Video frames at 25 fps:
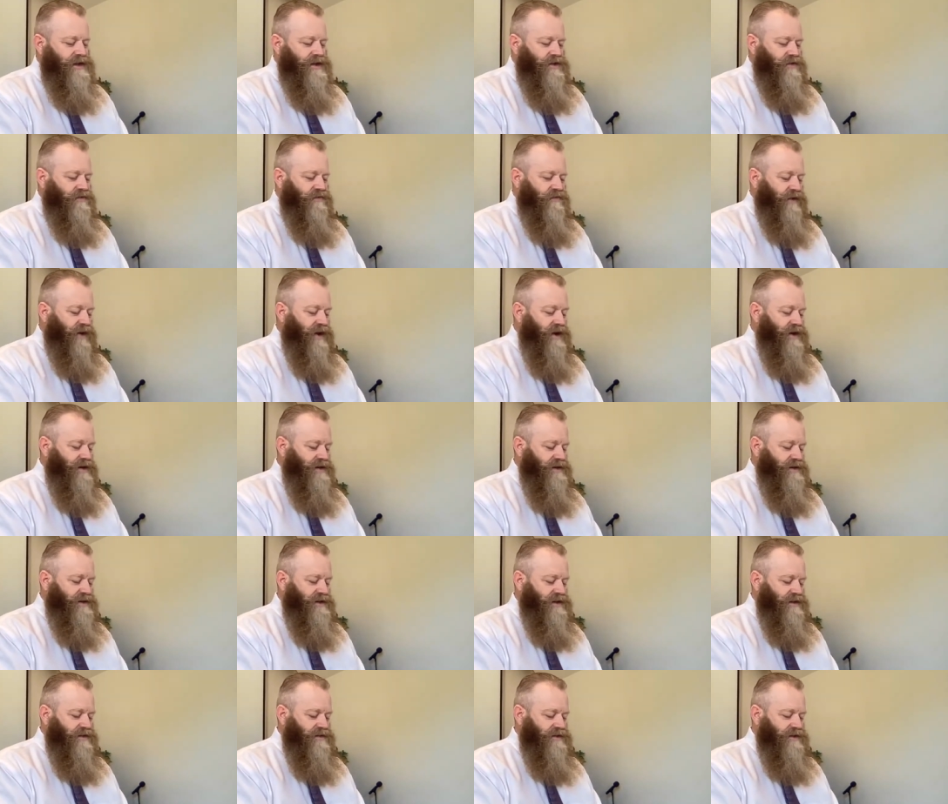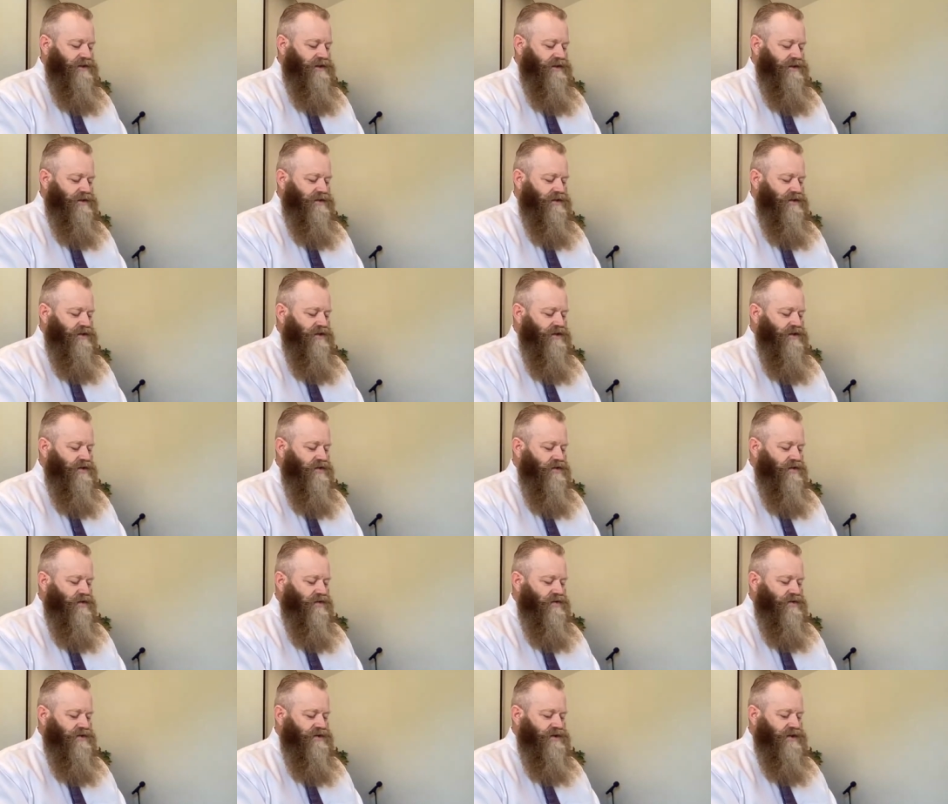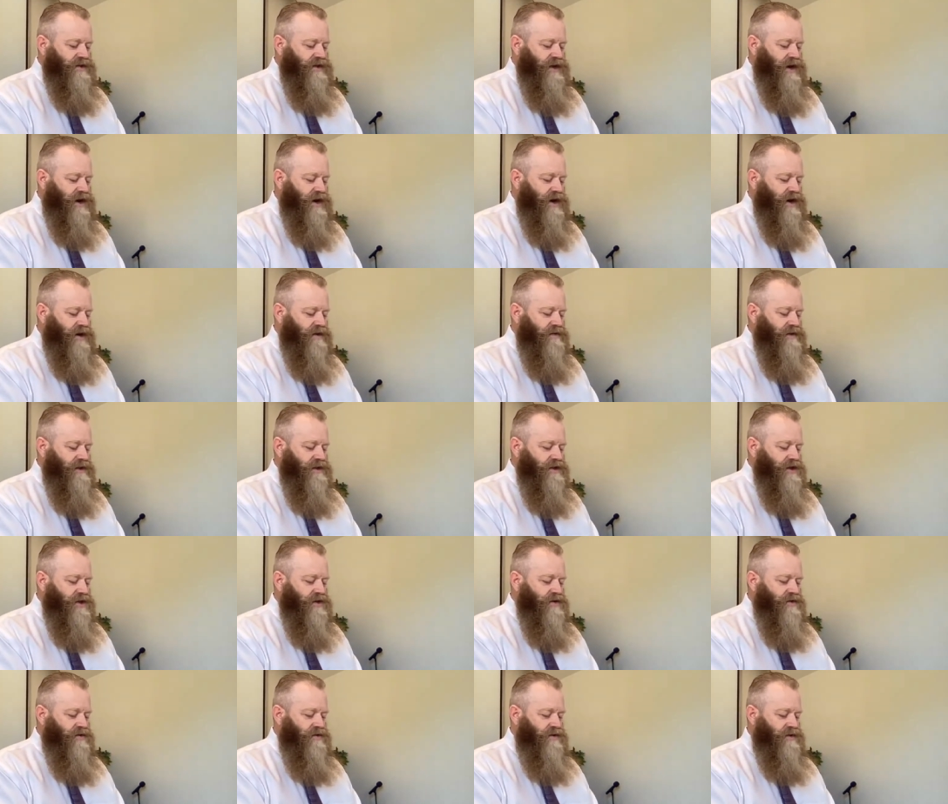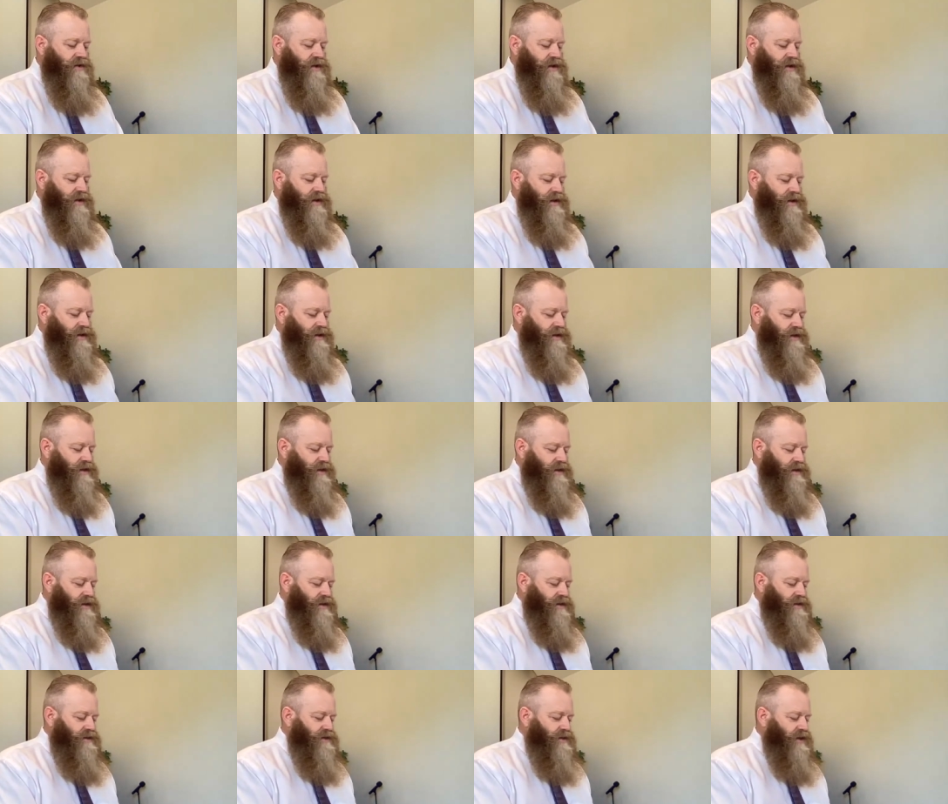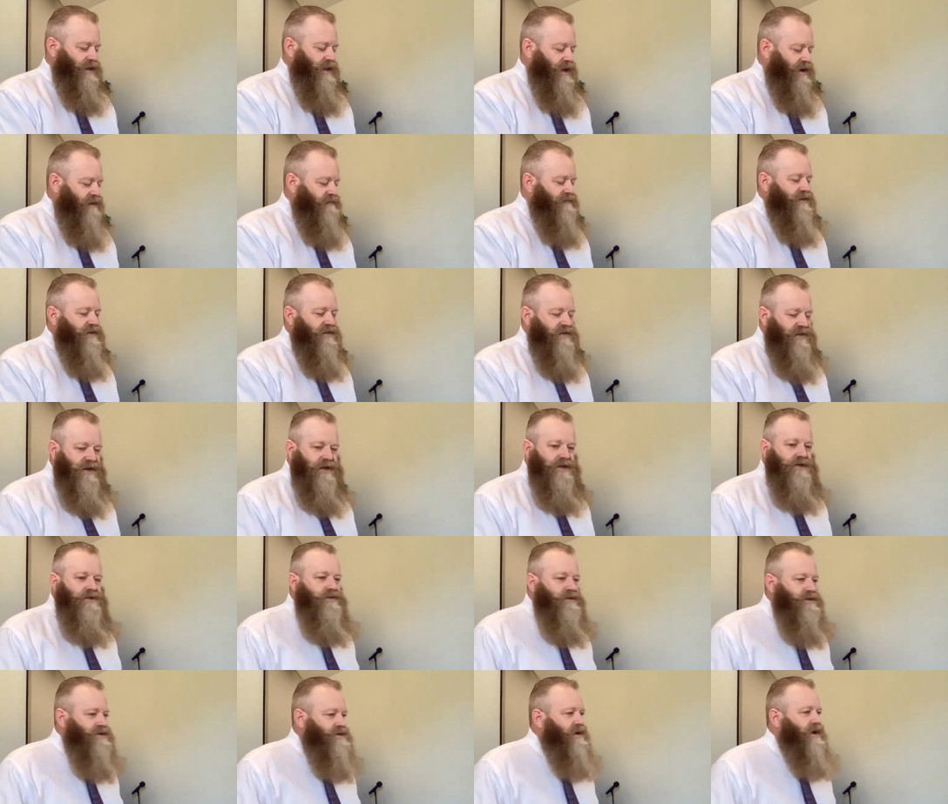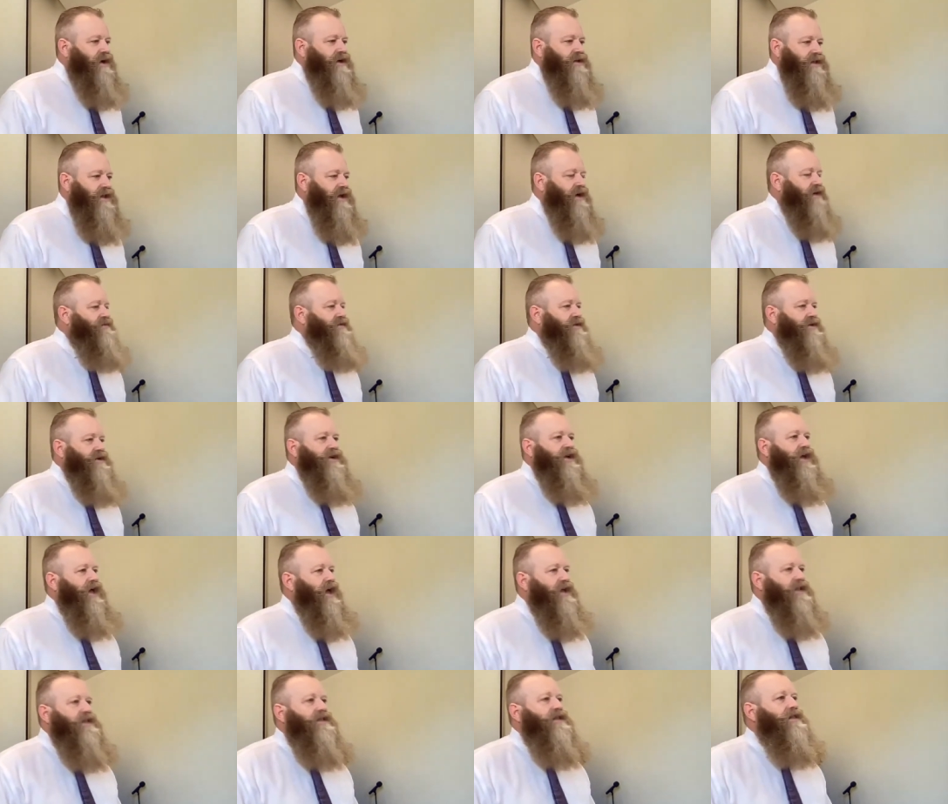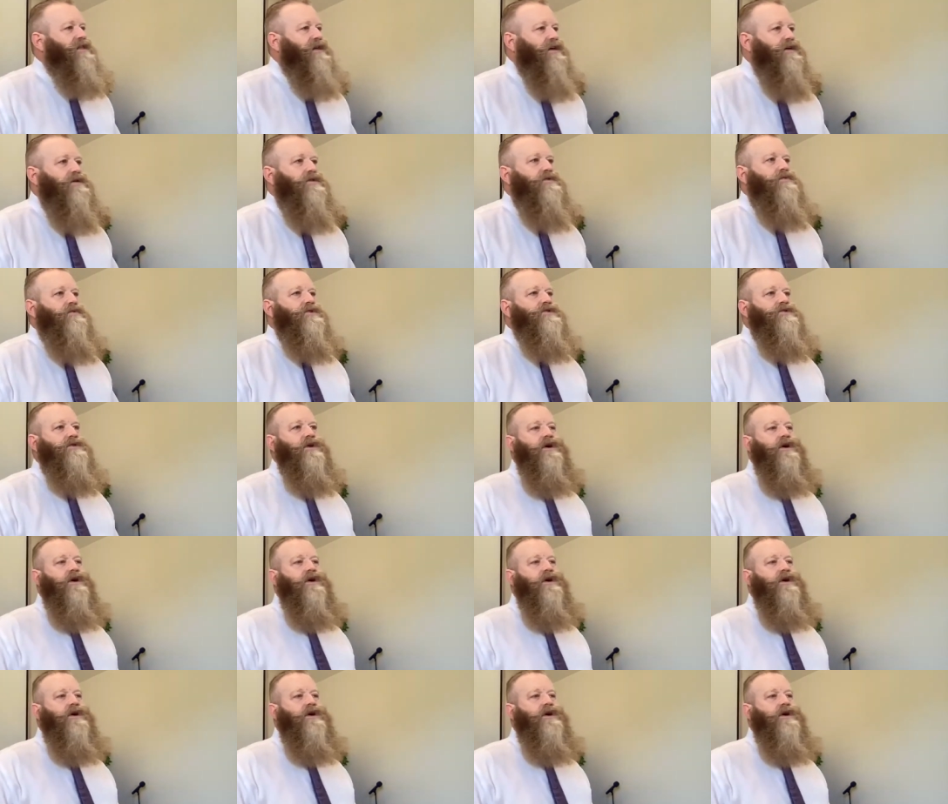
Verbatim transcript: you find there's this new desire in you to love the things which God loves and to hate the things which